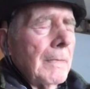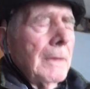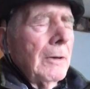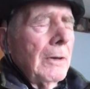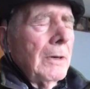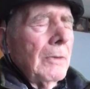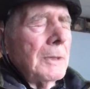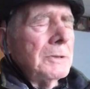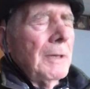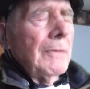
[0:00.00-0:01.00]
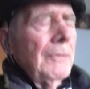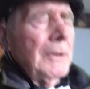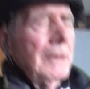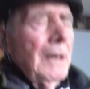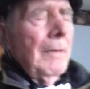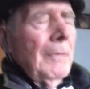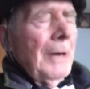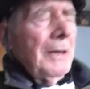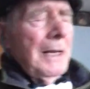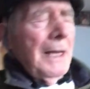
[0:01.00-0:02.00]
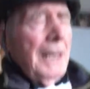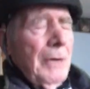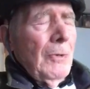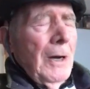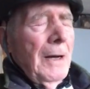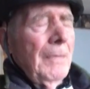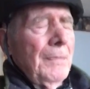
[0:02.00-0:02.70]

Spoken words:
No, you don't hear much about Vietnam, about Anhua.